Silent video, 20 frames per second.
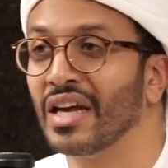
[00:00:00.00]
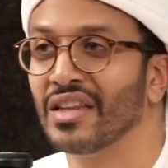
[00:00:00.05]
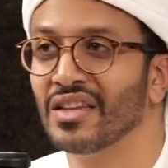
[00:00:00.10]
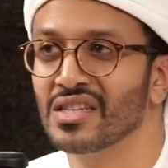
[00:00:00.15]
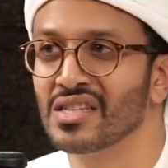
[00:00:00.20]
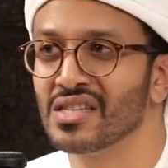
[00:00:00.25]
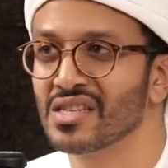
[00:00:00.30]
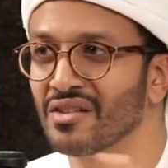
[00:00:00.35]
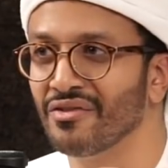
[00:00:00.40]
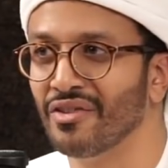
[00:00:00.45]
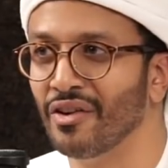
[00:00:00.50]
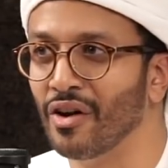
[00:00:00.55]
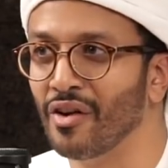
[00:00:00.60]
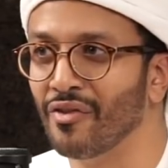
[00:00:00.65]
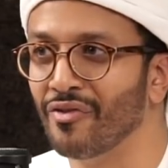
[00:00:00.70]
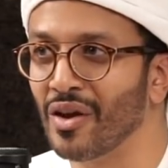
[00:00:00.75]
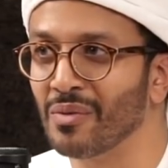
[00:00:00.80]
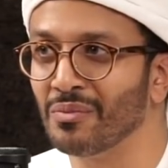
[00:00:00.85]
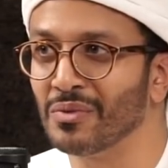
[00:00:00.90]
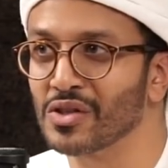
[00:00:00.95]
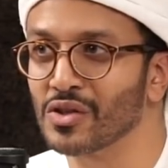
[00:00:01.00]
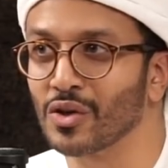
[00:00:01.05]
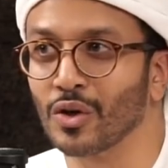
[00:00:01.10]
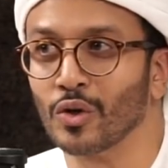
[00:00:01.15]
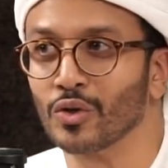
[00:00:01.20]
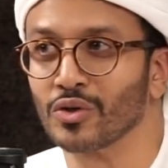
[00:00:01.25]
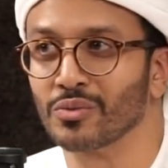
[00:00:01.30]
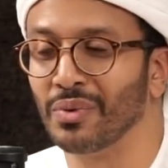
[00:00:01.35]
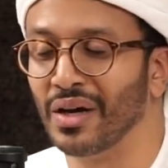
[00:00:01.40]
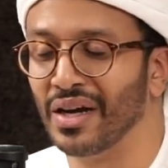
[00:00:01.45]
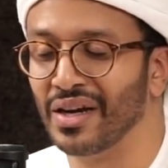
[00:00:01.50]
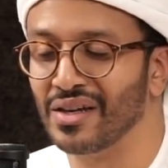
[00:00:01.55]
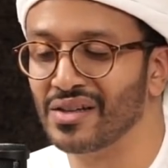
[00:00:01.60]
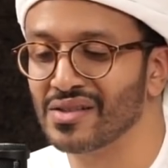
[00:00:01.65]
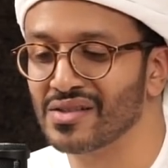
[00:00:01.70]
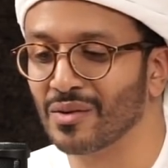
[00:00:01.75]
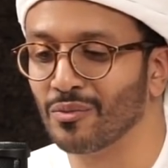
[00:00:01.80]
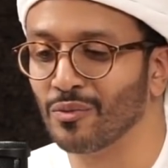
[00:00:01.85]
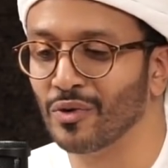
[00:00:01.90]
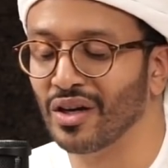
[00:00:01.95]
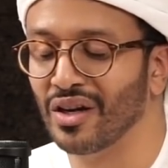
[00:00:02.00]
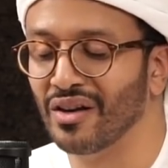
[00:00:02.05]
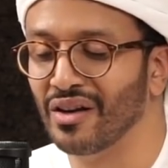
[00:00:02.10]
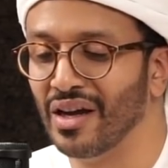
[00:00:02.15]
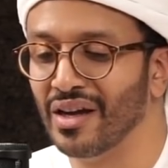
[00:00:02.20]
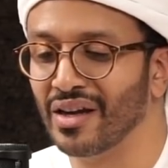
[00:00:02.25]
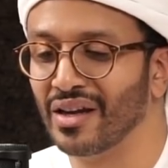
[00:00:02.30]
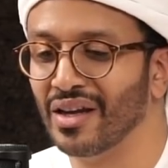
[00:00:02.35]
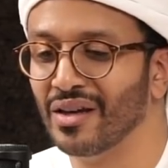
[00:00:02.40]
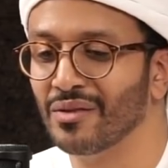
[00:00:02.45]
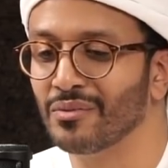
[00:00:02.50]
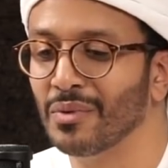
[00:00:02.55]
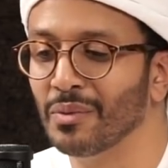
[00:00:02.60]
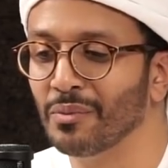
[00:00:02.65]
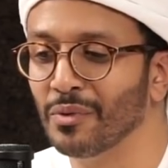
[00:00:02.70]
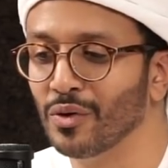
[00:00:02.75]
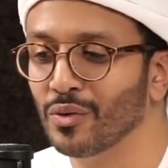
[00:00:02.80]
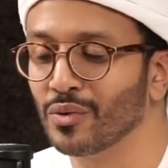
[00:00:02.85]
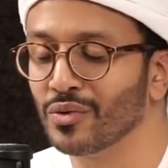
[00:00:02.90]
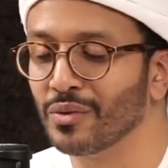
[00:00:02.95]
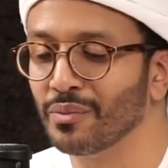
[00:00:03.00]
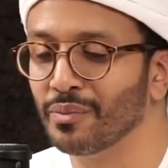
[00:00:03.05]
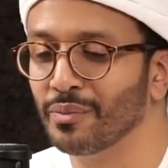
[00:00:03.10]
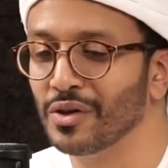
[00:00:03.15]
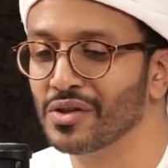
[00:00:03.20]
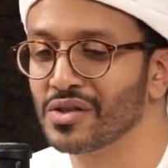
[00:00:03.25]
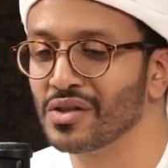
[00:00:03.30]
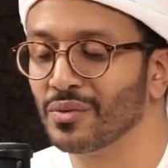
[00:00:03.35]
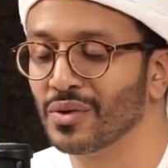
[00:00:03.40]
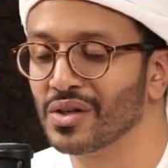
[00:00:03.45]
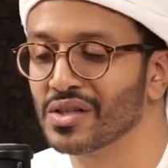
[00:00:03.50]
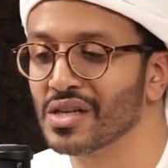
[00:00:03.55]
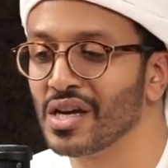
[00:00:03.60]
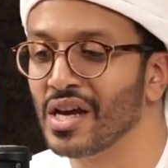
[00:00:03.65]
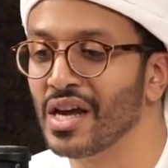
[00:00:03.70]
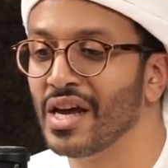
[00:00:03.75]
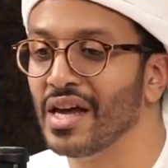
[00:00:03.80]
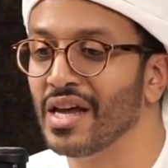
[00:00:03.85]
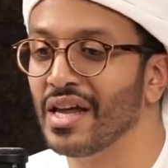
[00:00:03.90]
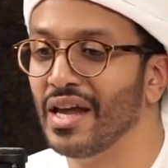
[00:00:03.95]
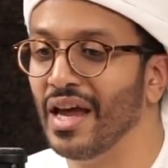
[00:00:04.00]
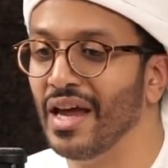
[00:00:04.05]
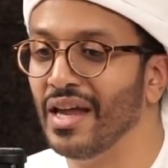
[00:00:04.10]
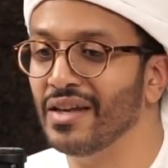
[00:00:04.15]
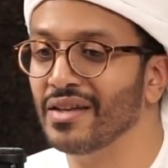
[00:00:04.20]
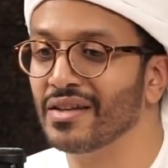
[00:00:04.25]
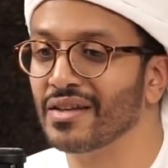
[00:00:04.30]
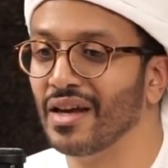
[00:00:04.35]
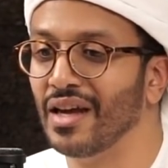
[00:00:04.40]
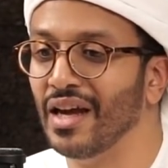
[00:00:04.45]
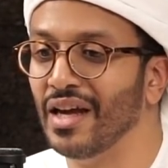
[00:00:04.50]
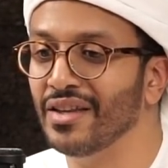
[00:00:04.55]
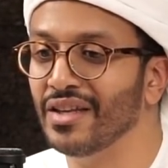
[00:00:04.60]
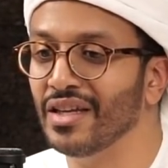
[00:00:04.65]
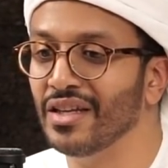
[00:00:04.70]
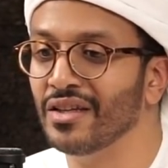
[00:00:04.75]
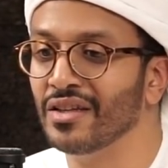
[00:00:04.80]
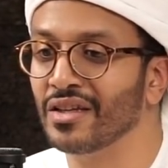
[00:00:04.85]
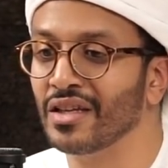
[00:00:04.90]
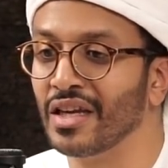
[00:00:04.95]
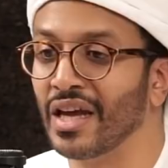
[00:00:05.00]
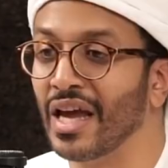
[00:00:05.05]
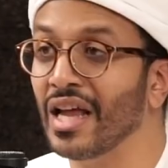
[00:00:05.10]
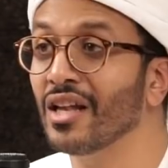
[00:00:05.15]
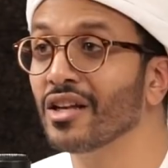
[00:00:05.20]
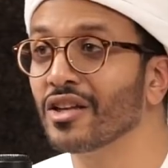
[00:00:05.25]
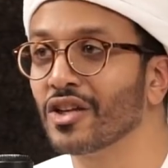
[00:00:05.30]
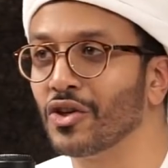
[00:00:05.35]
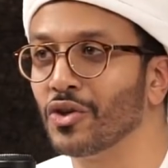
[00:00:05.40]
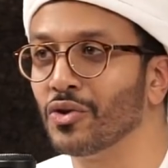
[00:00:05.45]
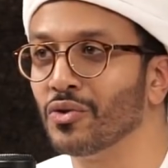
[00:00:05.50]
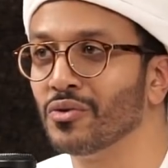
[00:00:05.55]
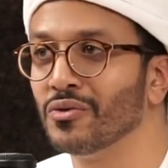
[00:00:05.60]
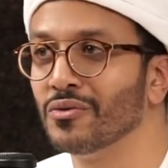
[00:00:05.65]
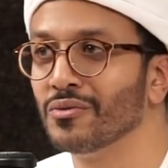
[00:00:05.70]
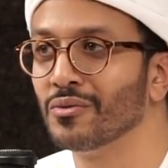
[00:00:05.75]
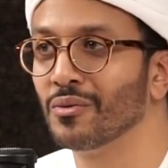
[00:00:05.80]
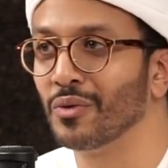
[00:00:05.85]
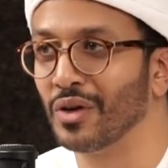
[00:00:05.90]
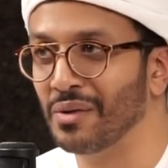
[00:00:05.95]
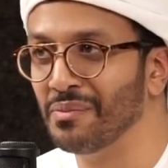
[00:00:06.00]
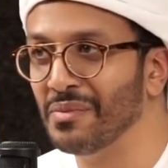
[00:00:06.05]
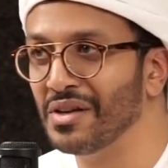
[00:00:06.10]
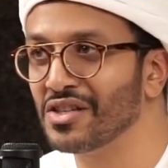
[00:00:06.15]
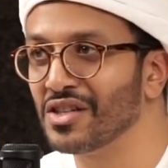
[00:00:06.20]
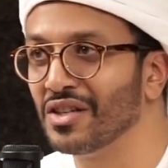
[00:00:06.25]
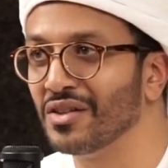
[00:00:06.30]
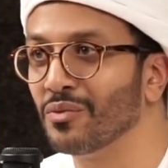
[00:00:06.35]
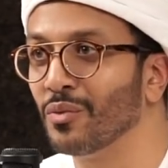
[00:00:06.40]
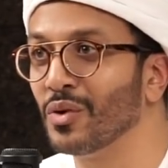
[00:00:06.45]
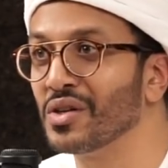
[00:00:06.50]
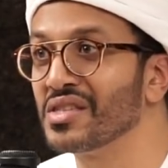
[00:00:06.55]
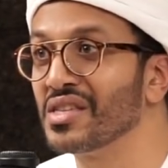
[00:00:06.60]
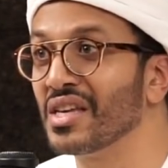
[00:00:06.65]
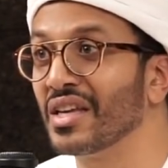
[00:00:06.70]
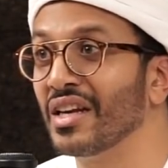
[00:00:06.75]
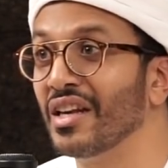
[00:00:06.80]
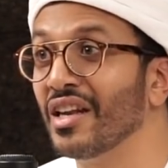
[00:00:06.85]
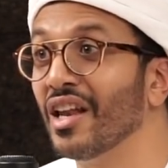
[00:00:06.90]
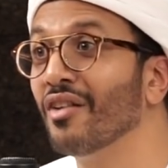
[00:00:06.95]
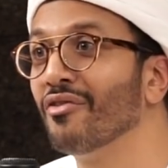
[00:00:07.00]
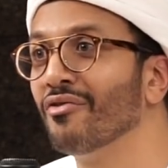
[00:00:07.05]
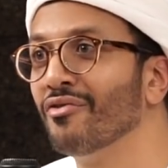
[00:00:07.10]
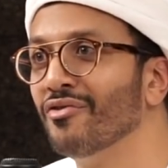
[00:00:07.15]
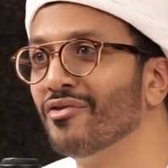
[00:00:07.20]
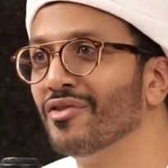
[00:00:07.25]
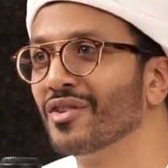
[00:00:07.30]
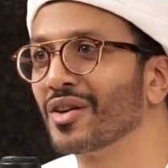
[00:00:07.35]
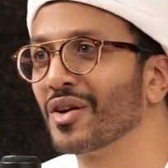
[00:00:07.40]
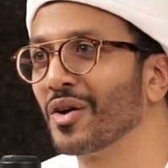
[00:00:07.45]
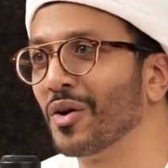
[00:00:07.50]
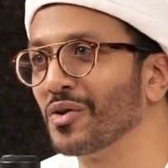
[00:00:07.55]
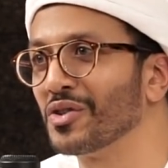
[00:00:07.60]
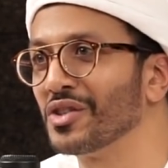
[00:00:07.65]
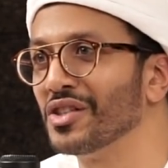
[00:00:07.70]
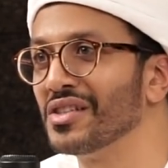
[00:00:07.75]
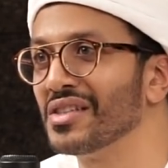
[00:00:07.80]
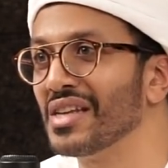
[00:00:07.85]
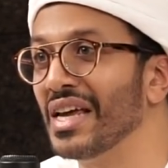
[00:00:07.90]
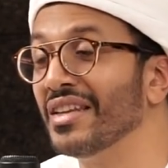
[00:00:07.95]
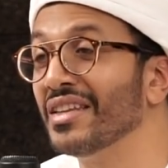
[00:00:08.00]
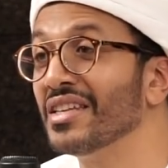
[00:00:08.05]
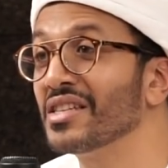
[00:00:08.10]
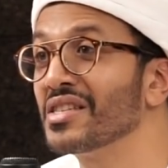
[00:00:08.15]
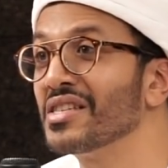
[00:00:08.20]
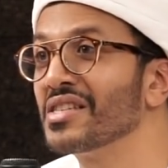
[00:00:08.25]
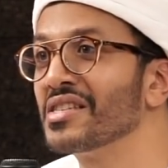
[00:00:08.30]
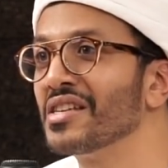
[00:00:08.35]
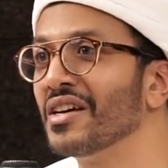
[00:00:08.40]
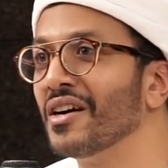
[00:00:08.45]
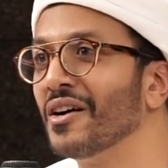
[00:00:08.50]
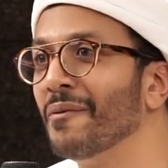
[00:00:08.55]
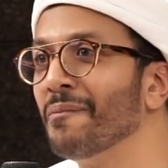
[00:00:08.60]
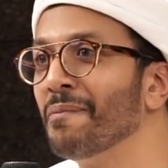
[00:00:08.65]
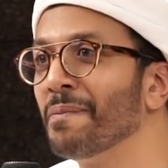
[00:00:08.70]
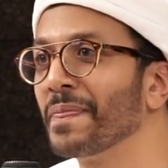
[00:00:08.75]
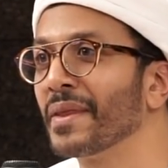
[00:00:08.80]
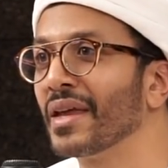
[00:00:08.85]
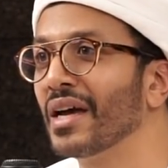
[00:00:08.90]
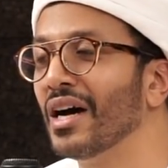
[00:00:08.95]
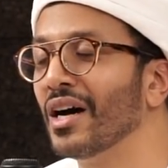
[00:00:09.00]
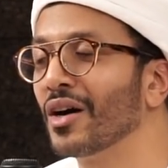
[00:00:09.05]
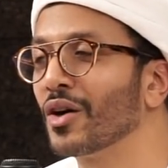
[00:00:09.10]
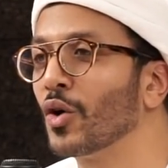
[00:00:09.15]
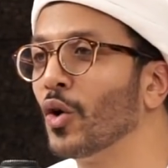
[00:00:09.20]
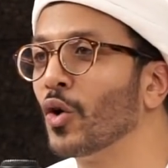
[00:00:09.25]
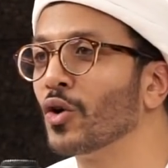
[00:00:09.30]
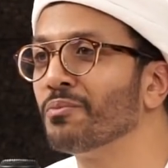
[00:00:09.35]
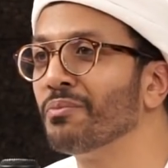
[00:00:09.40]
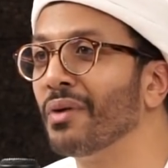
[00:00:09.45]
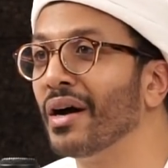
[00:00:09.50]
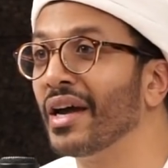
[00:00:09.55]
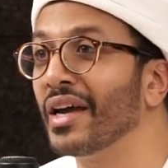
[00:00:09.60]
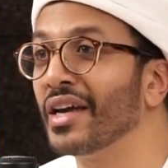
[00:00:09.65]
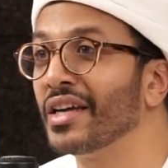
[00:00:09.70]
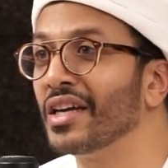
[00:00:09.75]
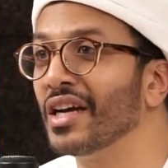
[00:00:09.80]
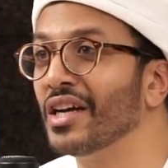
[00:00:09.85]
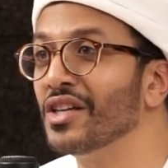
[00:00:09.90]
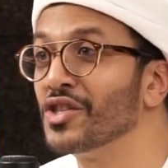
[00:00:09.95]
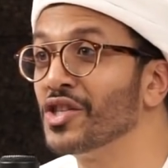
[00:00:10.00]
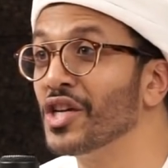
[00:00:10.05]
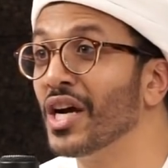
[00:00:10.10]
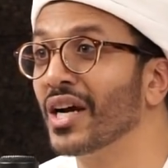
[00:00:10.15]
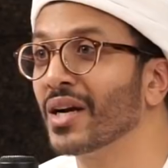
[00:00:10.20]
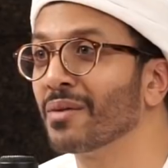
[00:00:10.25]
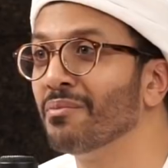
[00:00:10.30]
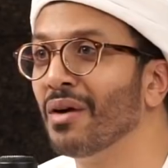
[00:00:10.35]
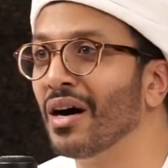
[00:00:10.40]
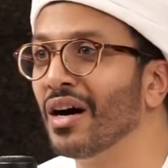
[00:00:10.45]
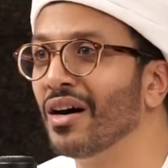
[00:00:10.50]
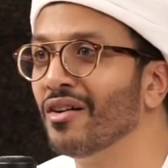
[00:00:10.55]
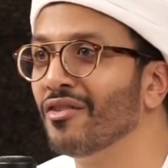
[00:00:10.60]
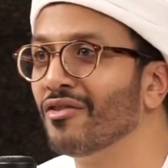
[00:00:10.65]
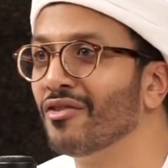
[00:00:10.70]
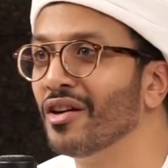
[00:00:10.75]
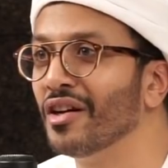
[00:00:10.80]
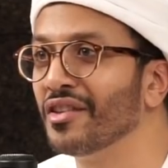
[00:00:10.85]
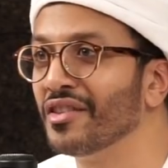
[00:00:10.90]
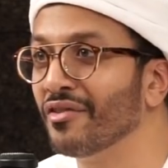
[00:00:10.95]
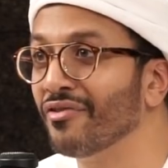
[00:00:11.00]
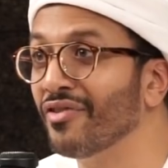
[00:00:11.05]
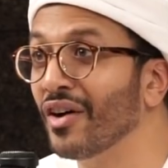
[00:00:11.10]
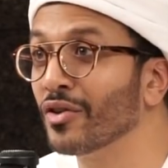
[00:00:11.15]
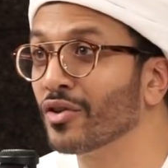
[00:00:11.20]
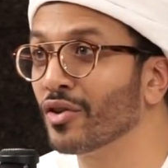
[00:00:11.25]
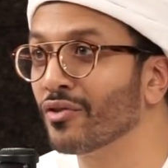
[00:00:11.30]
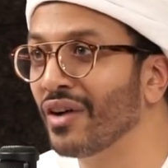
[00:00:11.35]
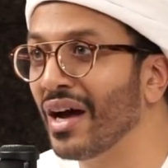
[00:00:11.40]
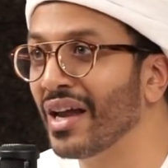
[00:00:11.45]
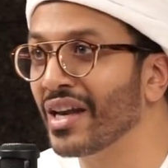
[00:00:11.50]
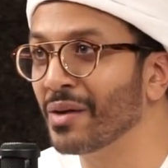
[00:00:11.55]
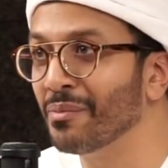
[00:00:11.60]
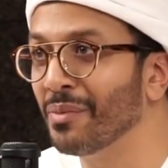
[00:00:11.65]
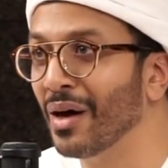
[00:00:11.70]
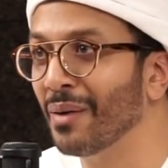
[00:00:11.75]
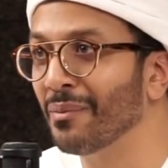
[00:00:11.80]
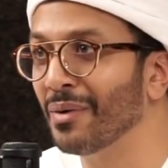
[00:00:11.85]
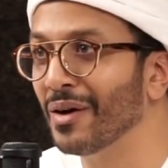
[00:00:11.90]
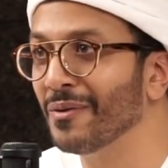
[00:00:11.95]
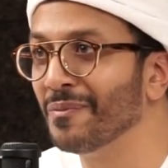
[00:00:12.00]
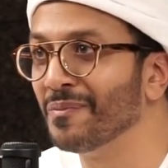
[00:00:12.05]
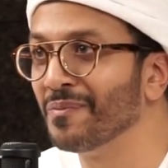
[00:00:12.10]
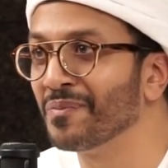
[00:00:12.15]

And this is a very famous quote by someone. I can't remember who the person was. And then the LQ, what I mentioned, was the love quotient. And this is a quote by Jack Ma, the founder of Alibaba.